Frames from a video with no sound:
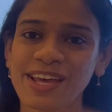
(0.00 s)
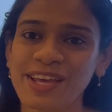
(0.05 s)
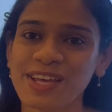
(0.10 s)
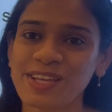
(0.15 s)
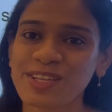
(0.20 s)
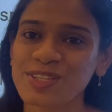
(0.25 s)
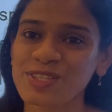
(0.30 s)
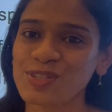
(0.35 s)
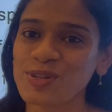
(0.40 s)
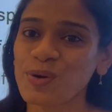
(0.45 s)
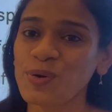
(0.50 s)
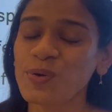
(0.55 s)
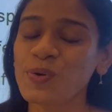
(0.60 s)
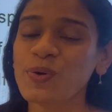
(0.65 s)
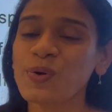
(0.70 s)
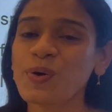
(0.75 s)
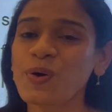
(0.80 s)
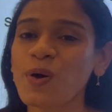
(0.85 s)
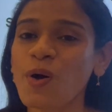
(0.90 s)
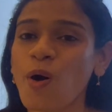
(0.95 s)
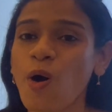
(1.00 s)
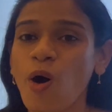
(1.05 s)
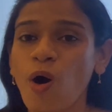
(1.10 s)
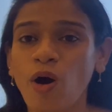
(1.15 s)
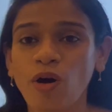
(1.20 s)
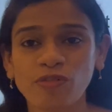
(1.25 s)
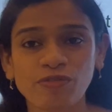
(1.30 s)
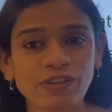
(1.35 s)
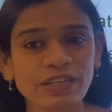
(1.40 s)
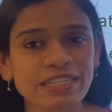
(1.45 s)
So
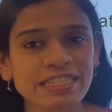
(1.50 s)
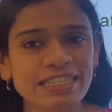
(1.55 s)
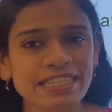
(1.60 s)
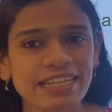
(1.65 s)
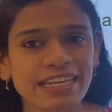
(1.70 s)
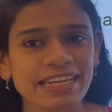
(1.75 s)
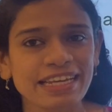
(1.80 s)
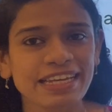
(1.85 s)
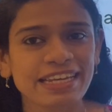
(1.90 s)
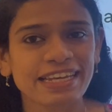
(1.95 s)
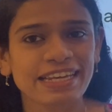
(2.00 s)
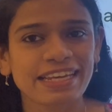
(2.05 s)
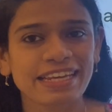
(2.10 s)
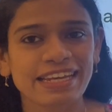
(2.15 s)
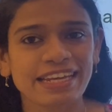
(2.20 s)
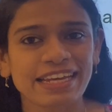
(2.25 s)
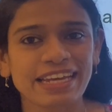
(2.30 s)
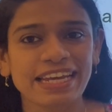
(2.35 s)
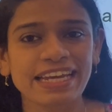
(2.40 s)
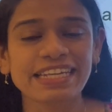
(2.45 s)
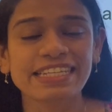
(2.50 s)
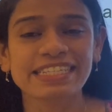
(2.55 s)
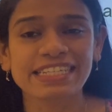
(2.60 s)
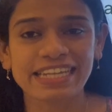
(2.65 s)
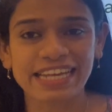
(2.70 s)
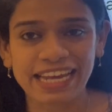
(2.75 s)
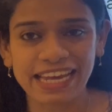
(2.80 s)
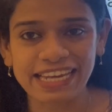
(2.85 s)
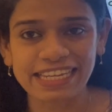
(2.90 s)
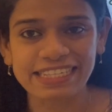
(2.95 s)
obviously it
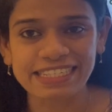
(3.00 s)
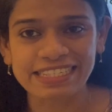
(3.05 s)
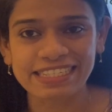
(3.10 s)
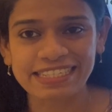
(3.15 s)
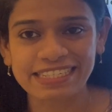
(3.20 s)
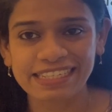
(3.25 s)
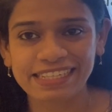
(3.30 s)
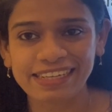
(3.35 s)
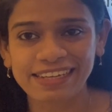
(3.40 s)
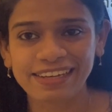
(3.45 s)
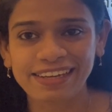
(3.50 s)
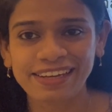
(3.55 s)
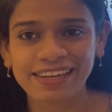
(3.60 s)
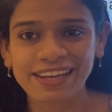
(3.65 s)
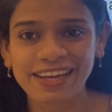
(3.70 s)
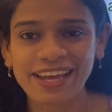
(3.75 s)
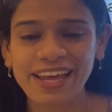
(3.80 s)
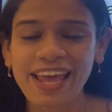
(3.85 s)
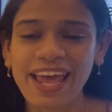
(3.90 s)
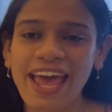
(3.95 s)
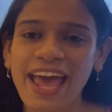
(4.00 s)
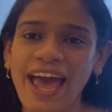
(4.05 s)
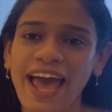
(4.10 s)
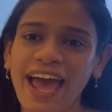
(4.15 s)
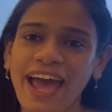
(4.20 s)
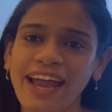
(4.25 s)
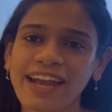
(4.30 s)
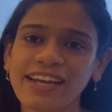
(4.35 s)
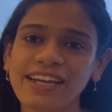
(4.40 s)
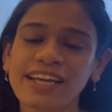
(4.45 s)
is,
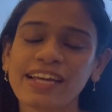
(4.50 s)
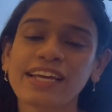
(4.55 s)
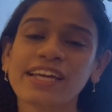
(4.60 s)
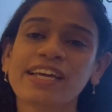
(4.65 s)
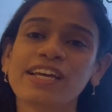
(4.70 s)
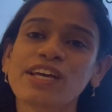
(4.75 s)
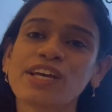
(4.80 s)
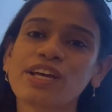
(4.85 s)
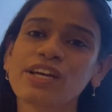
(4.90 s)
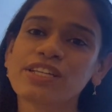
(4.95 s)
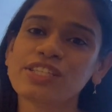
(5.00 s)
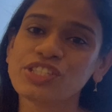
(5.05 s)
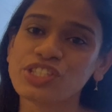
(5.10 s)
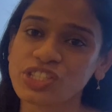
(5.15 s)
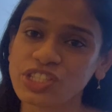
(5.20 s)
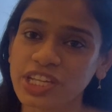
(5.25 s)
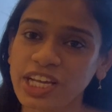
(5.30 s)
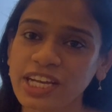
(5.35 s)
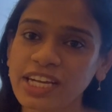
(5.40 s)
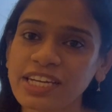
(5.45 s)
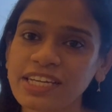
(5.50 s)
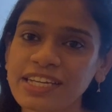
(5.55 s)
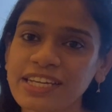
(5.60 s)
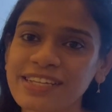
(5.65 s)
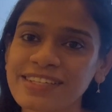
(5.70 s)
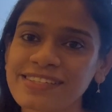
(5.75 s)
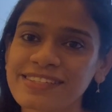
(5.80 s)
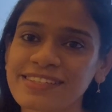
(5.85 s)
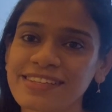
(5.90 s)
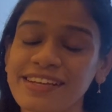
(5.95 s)
and
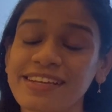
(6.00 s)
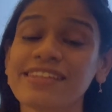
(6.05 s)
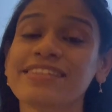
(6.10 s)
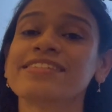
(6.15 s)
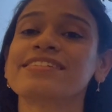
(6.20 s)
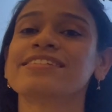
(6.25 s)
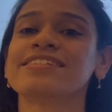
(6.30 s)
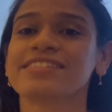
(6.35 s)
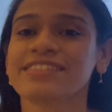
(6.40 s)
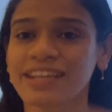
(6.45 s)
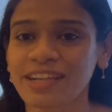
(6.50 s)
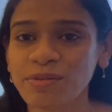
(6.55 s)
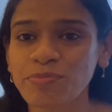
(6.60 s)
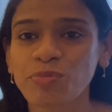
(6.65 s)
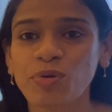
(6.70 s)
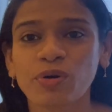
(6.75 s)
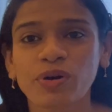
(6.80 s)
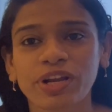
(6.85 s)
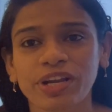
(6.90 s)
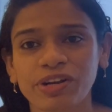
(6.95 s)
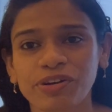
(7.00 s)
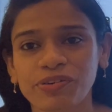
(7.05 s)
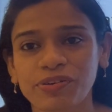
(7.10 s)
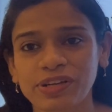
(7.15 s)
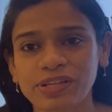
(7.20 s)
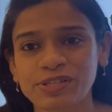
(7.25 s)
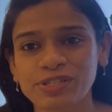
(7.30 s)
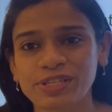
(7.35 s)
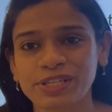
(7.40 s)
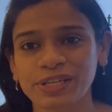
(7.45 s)
genetics is still more
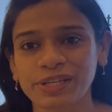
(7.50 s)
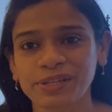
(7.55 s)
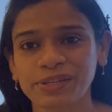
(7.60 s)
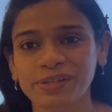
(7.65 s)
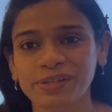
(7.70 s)
interesting.